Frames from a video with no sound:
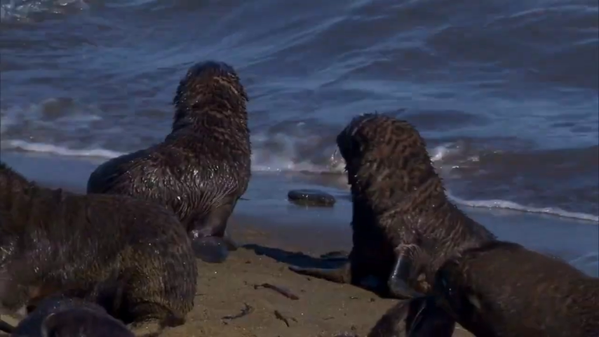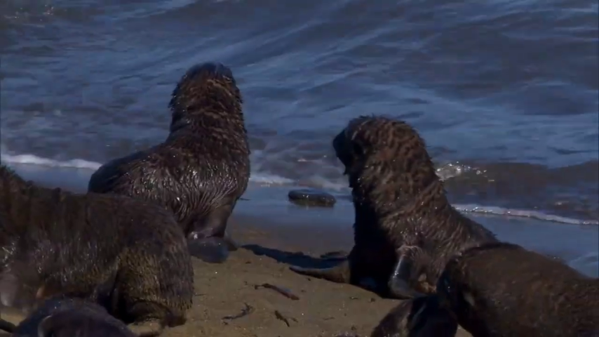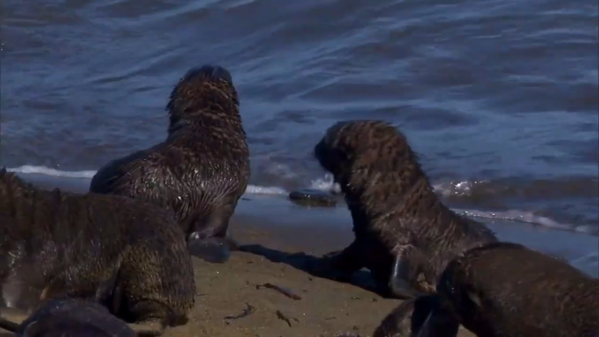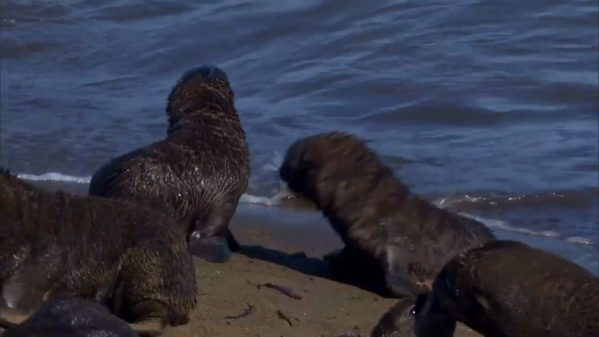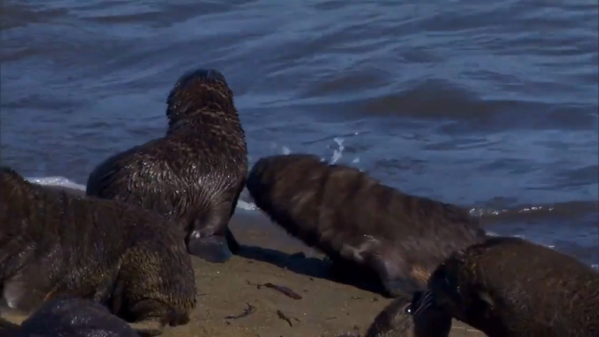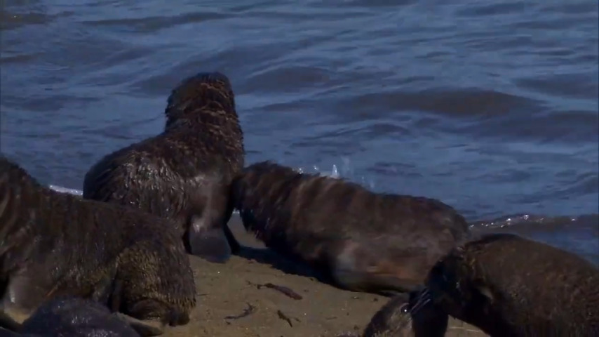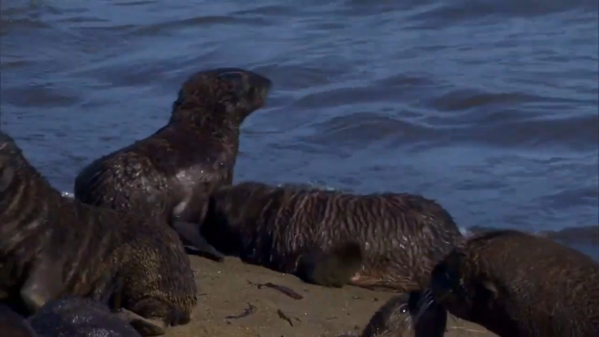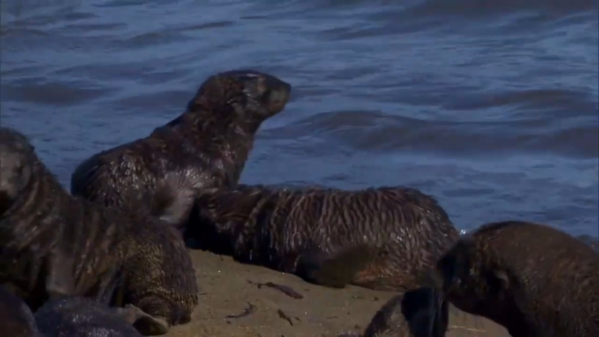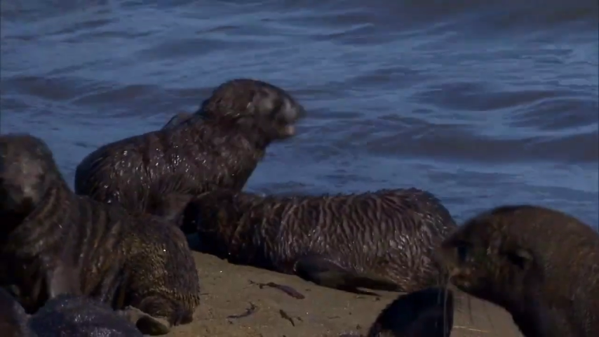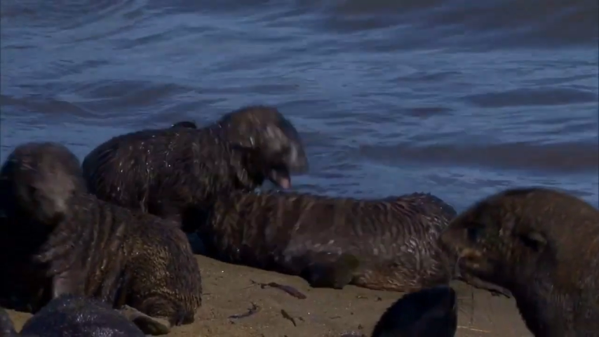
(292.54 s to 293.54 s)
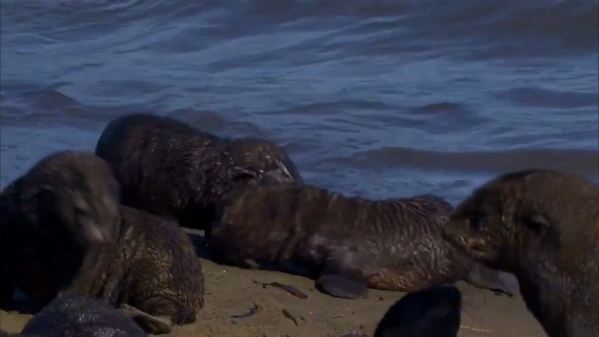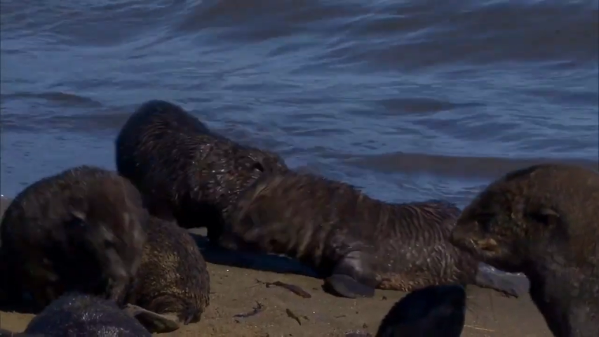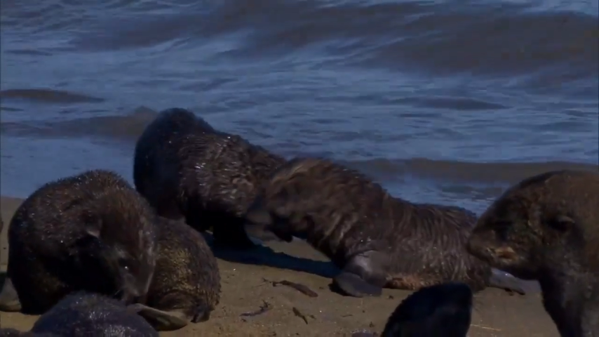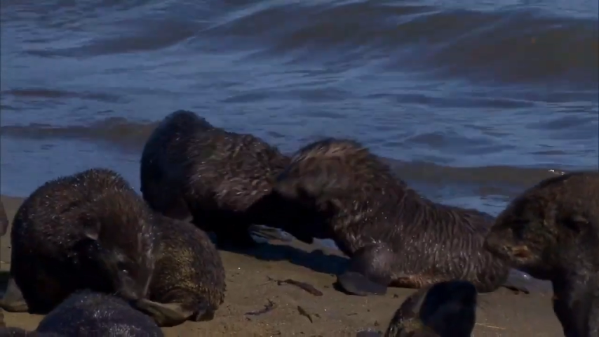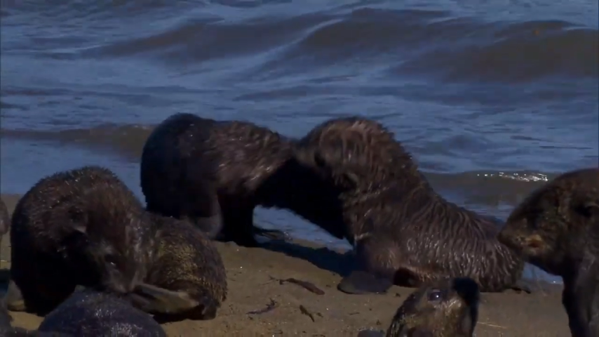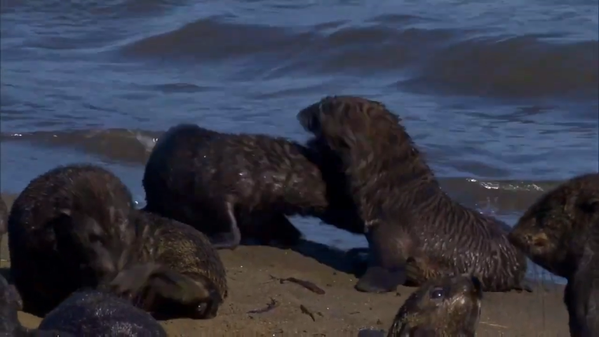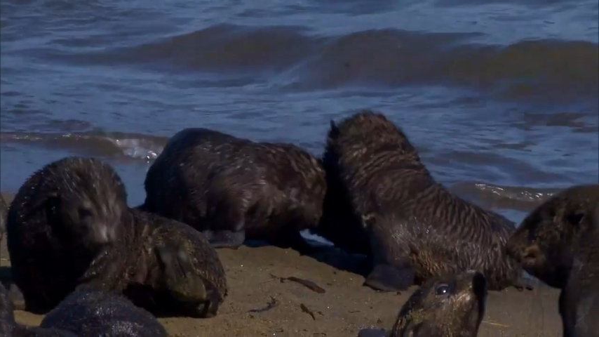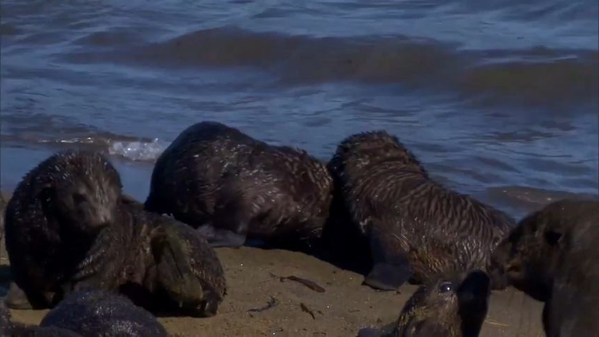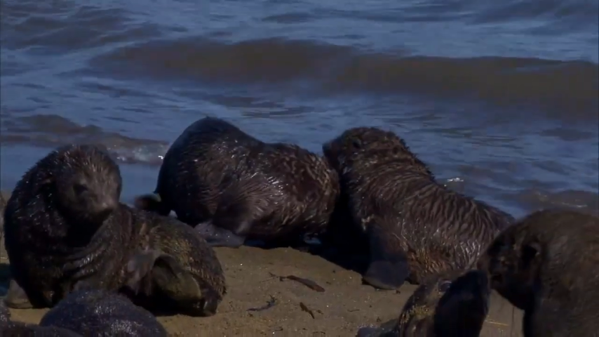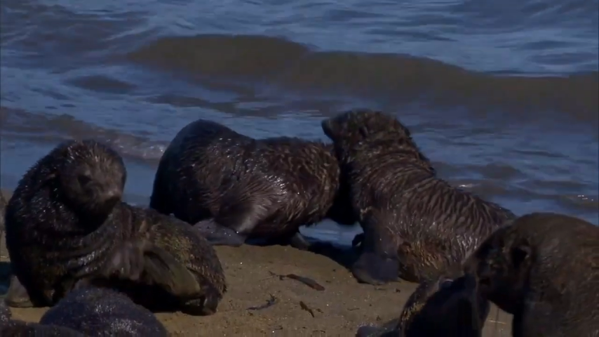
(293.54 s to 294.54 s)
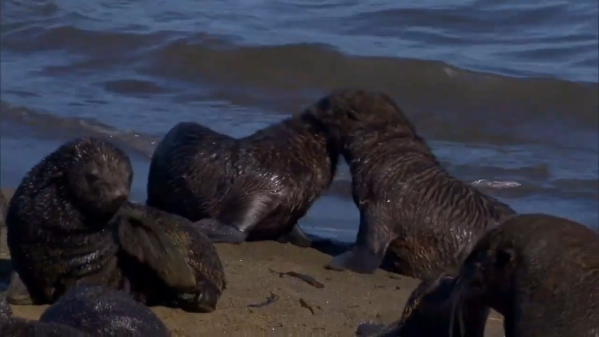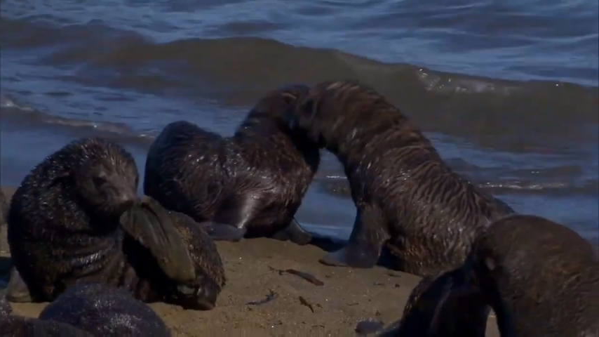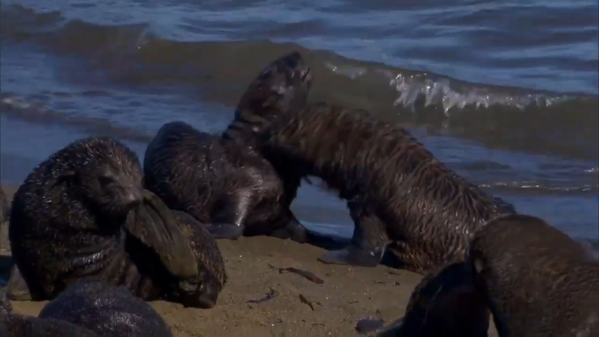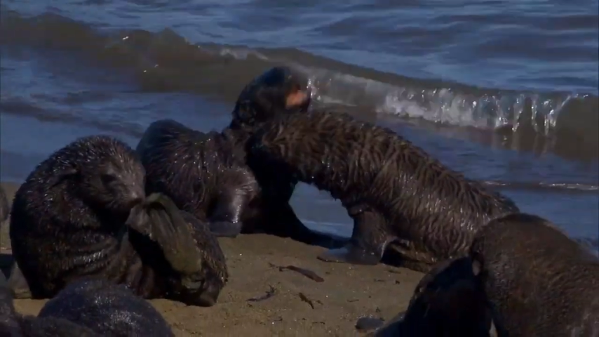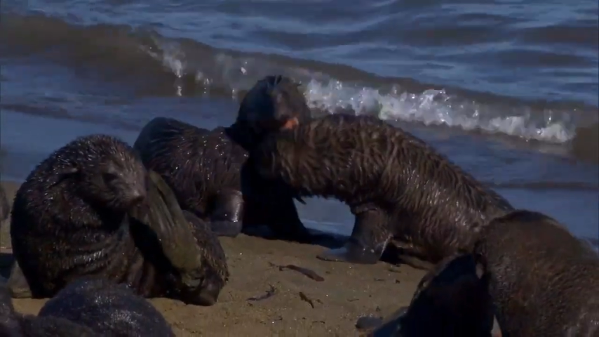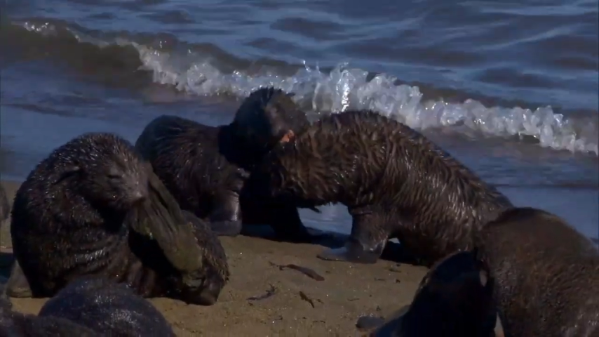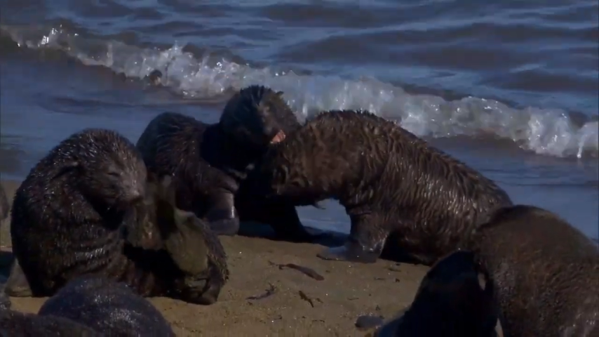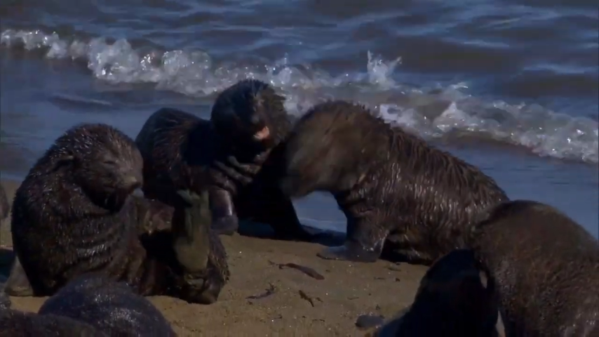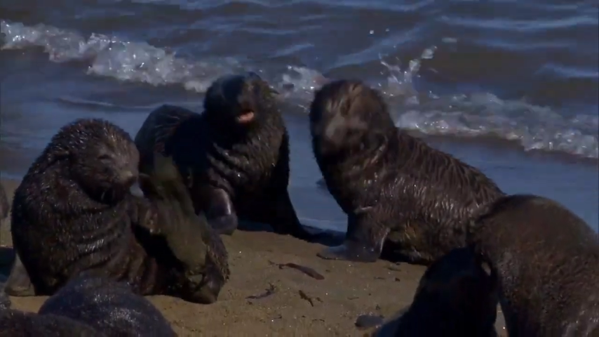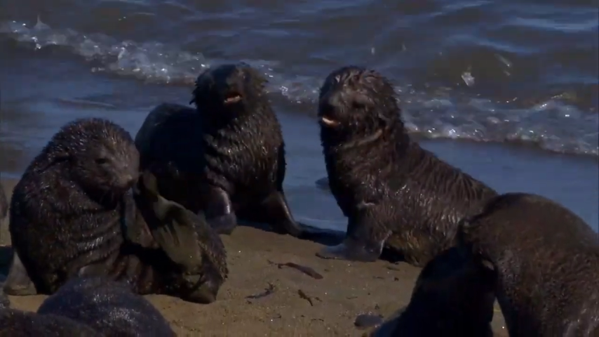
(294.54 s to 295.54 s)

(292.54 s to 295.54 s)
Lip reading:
No face is visible, so there are no lips to read.